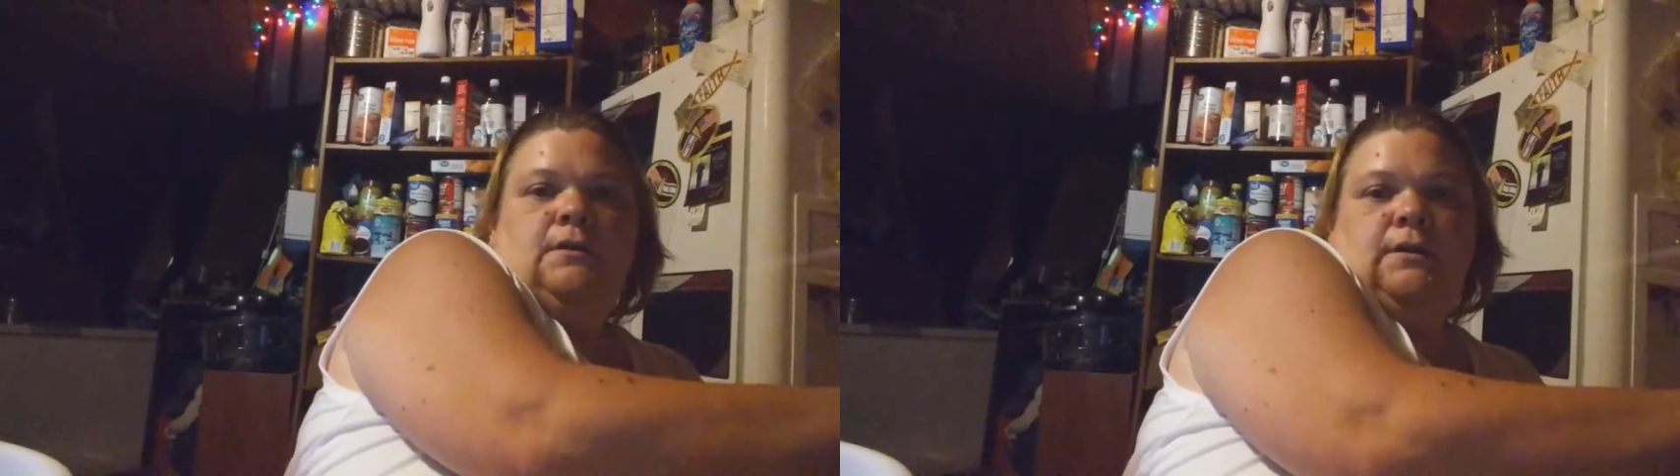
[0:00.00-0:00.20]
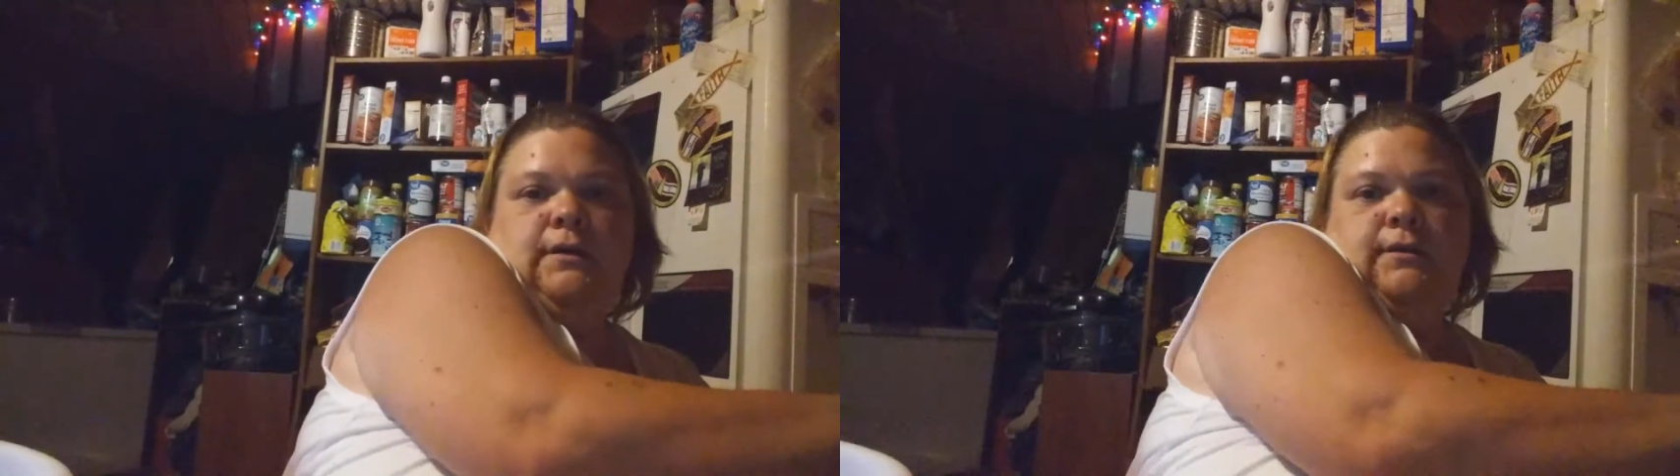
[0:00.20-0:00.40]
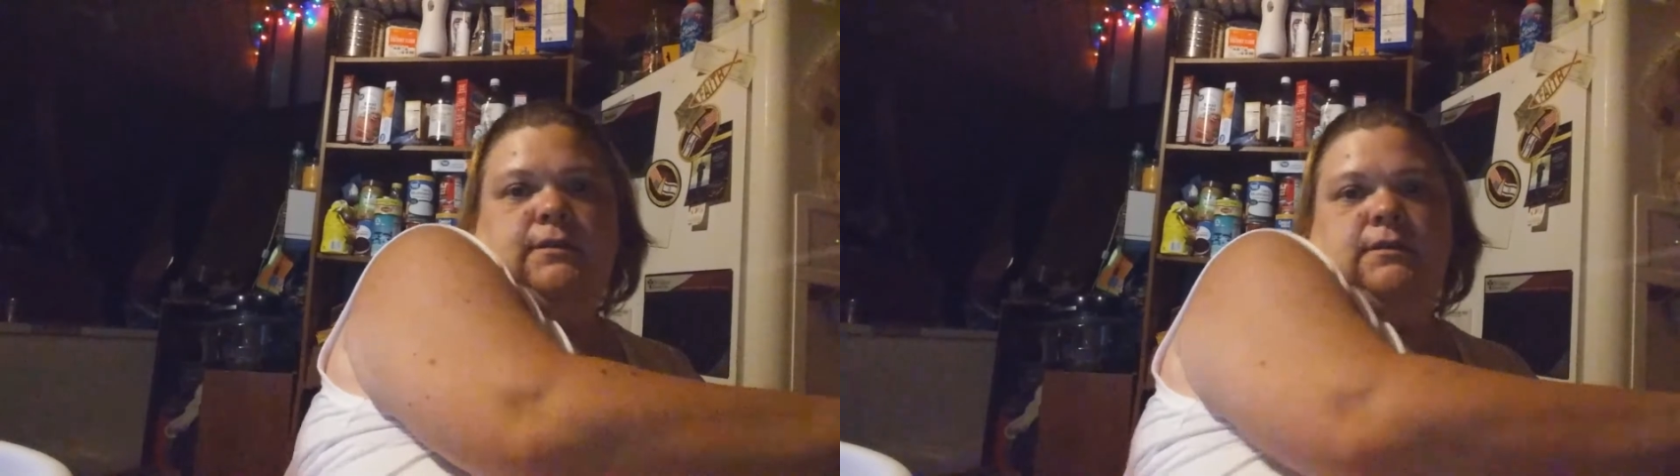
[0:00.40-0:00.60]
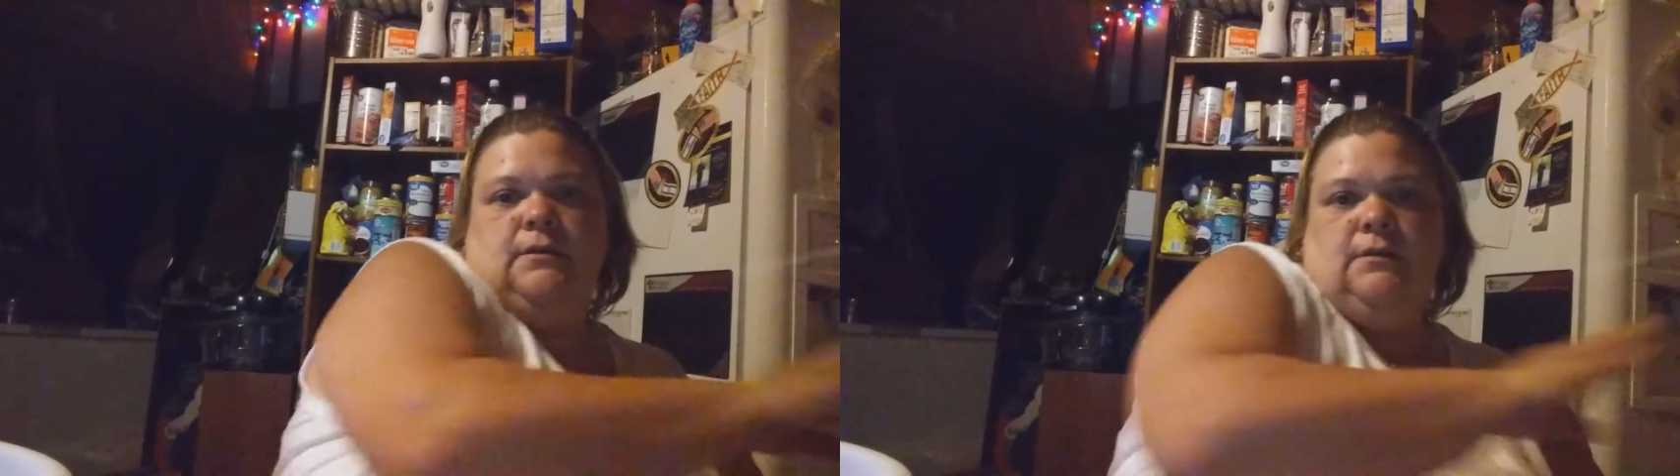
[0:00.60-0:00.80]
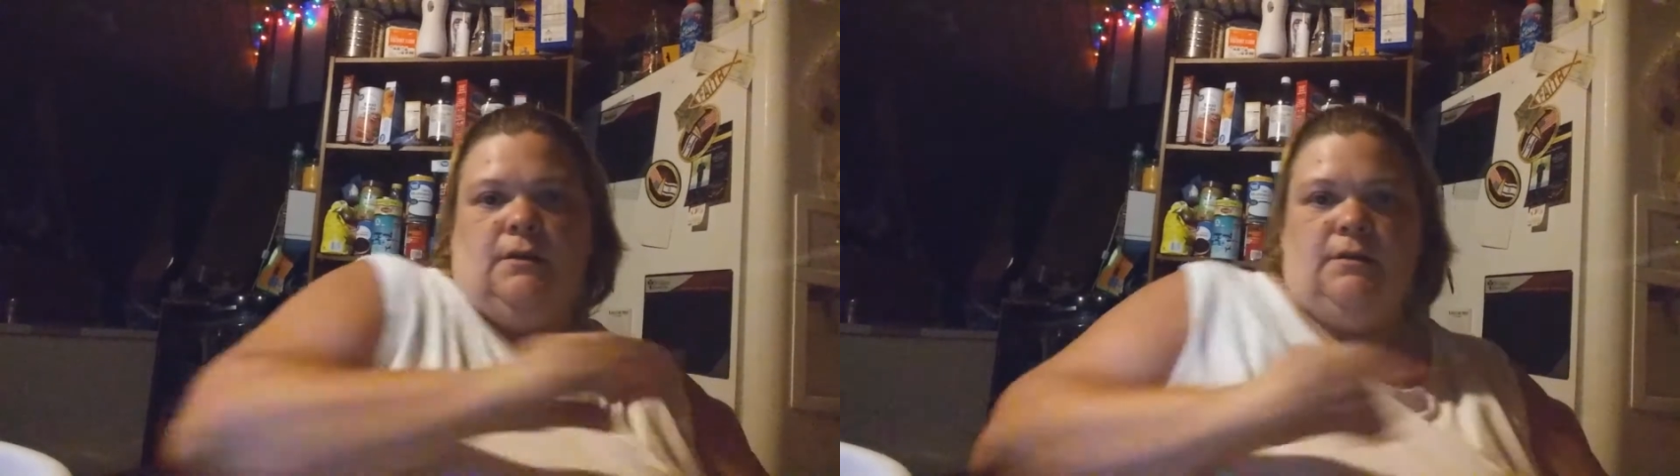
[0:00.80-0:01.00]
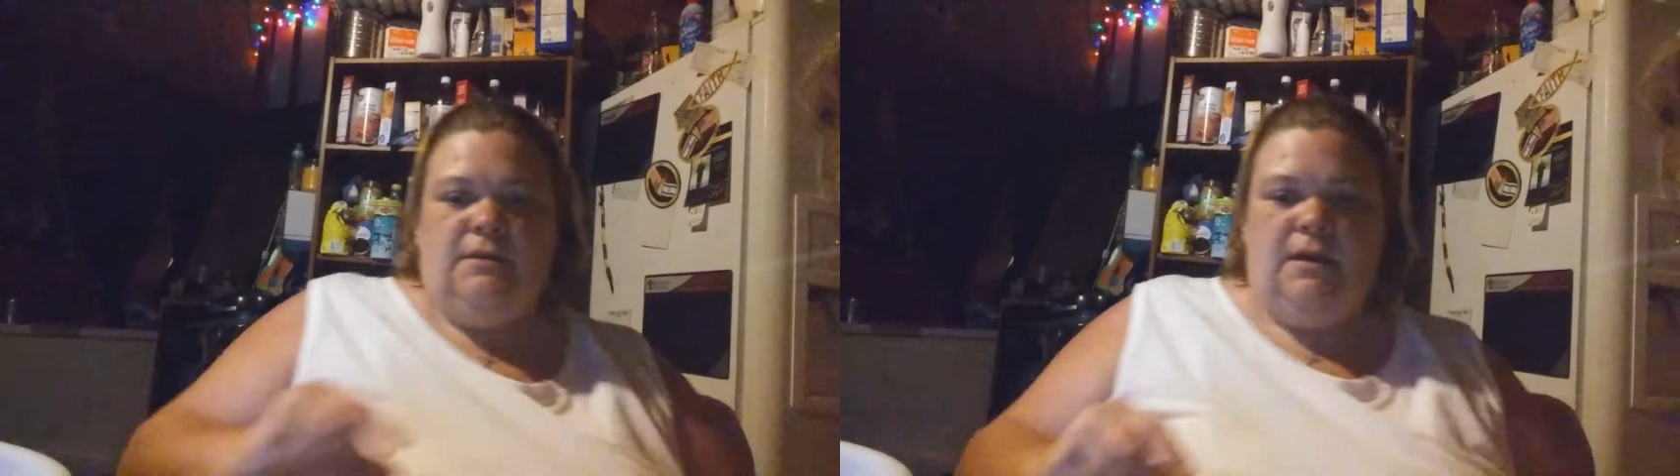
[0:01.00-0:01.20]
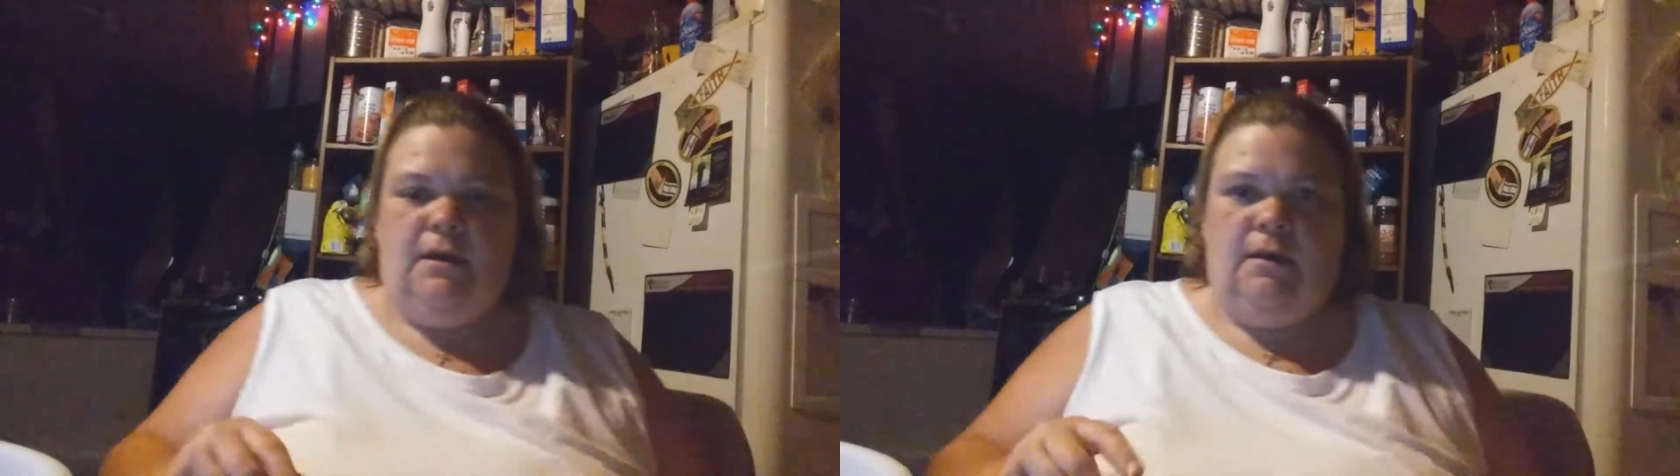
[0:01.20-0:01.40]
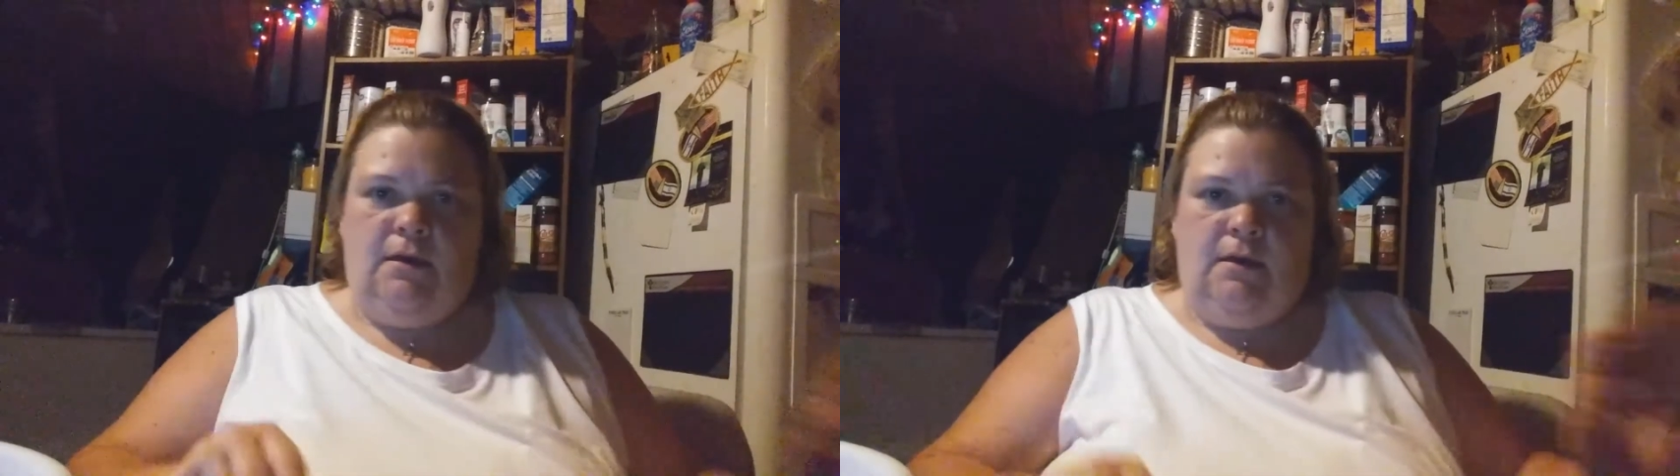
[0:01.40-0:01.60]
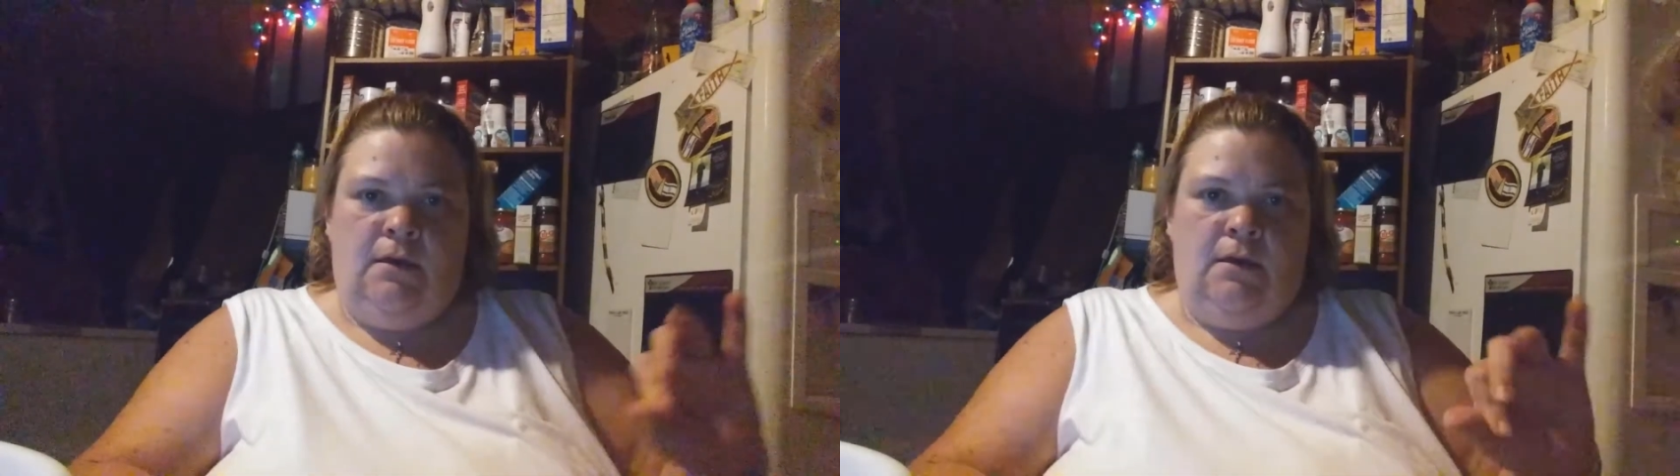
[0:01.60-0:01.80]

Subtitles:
And I take